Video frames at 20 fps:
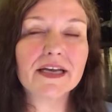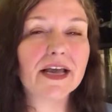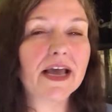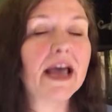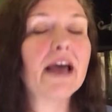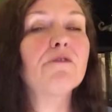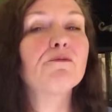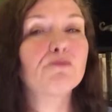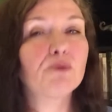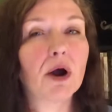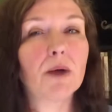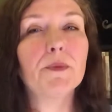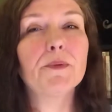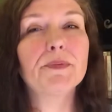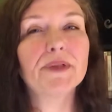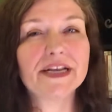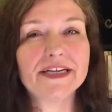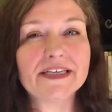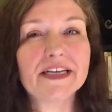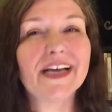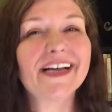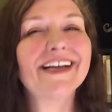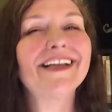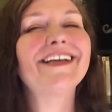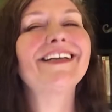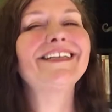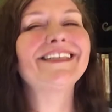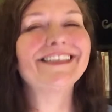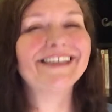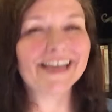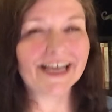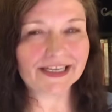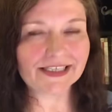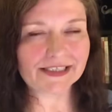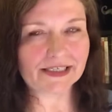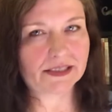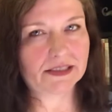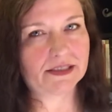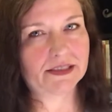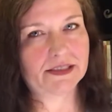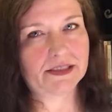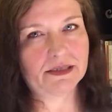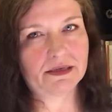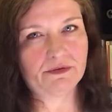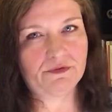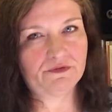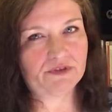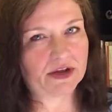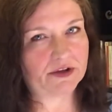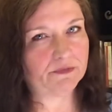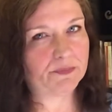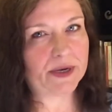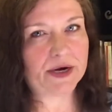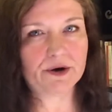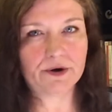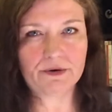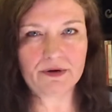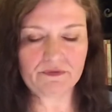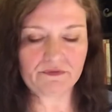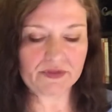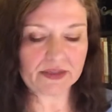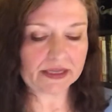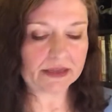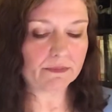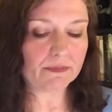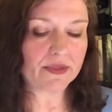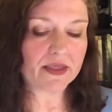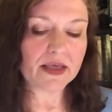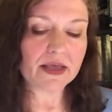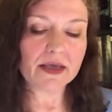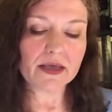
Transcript: have probably done dozens of 5-paragraph themes.